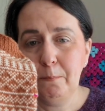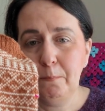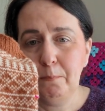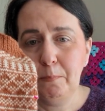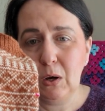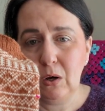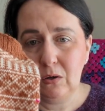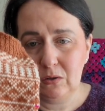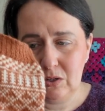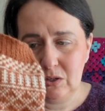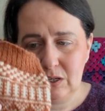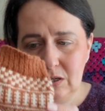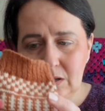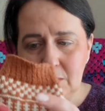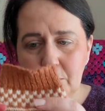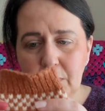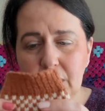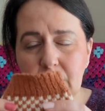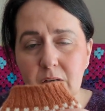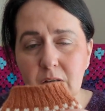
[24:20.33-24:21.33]
but
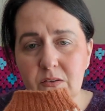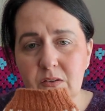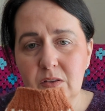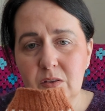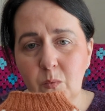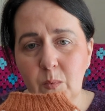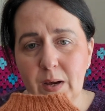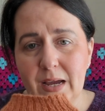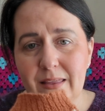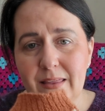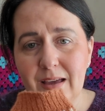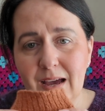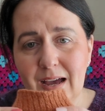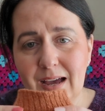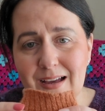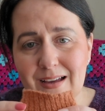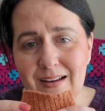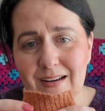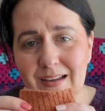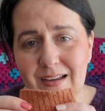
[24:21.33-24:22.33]
because of the way that
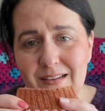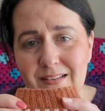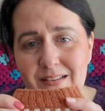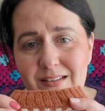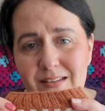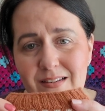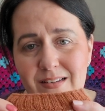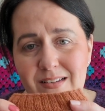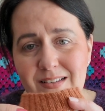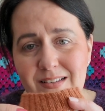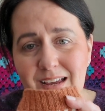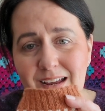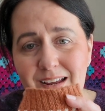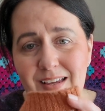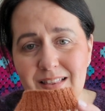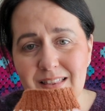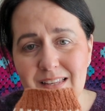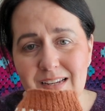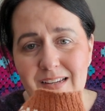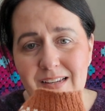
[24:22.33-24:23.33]
Anne has
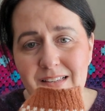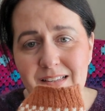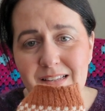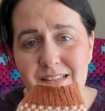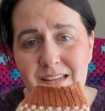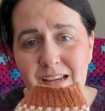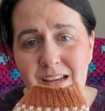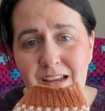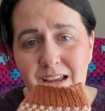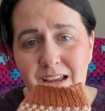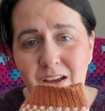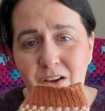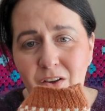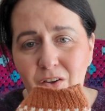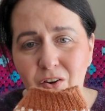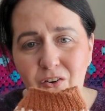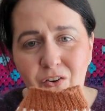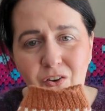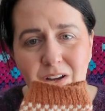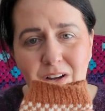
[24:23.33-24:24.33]
designed this,
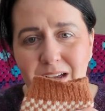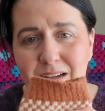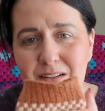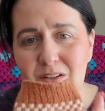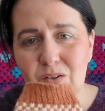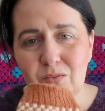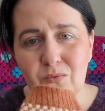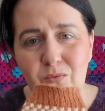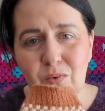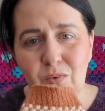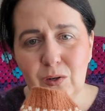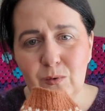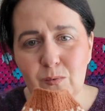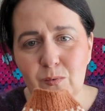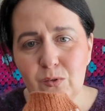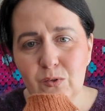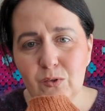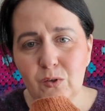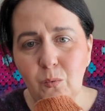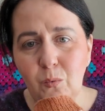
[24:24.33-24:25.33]
you're not catching
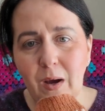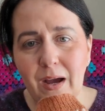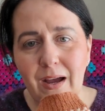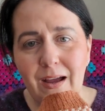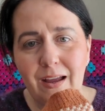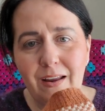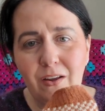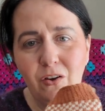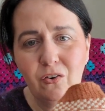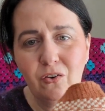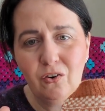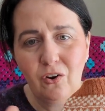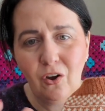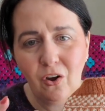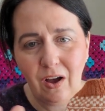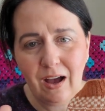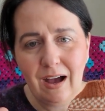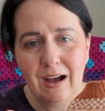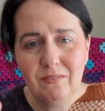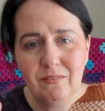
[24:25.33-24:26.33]
floats, so you're
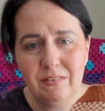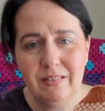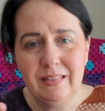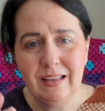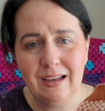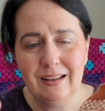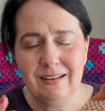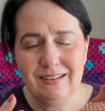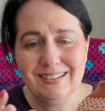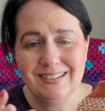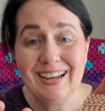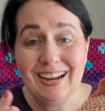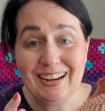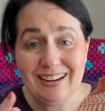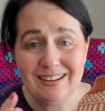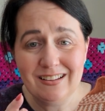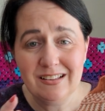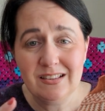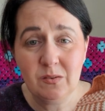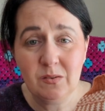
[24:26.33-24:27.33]
not having that
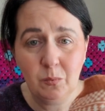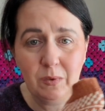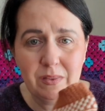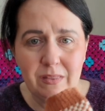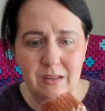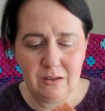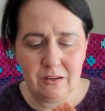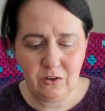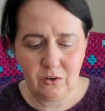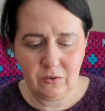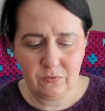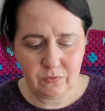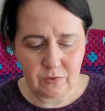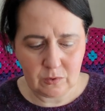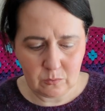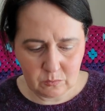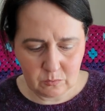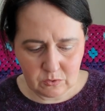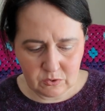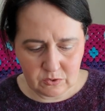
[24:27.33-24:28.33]
tightness within your
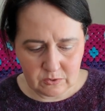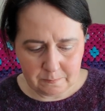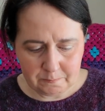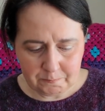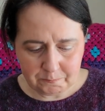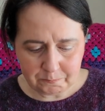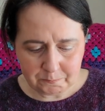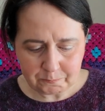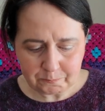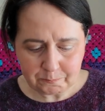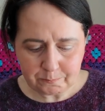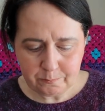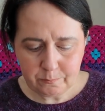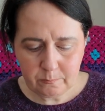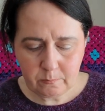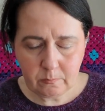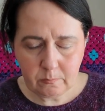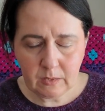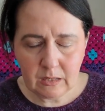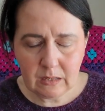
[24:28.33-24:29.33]
floats.
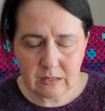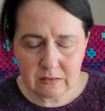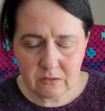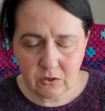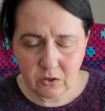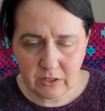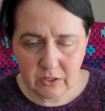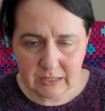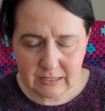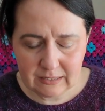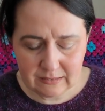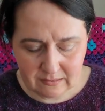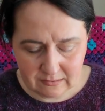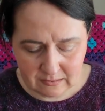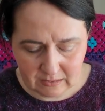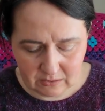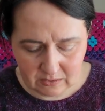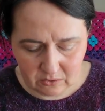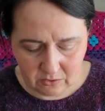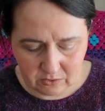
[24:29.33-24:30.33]
I'll turn it
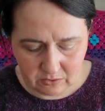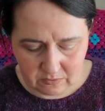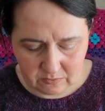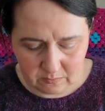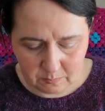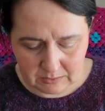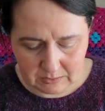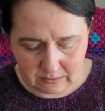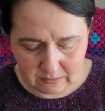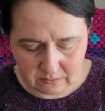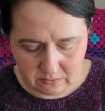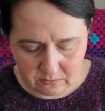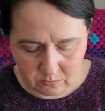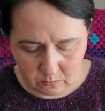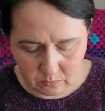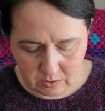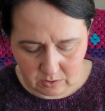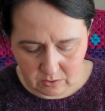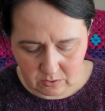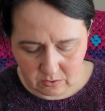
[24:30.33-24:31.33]
inside out as well so
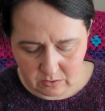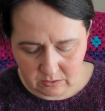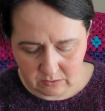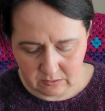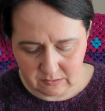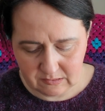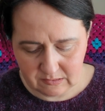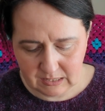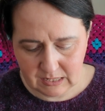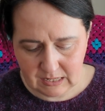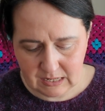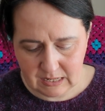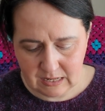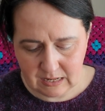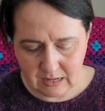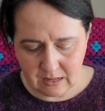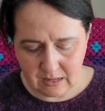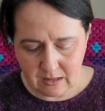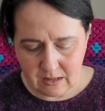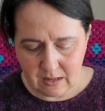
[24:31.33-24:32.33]
that you can see,
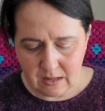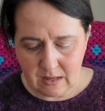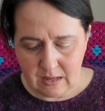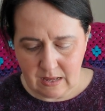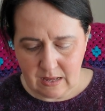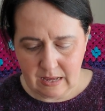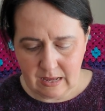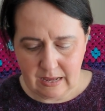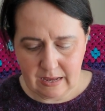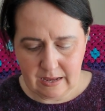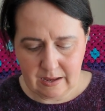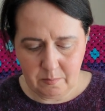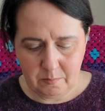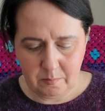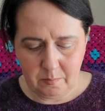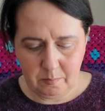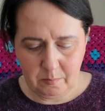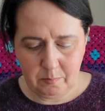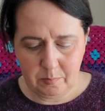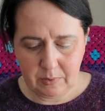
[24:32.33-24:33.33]

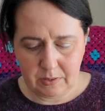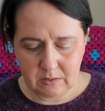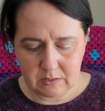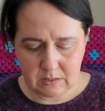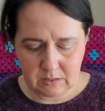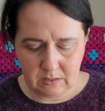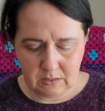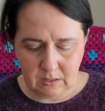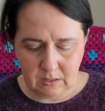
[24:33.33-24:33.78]
but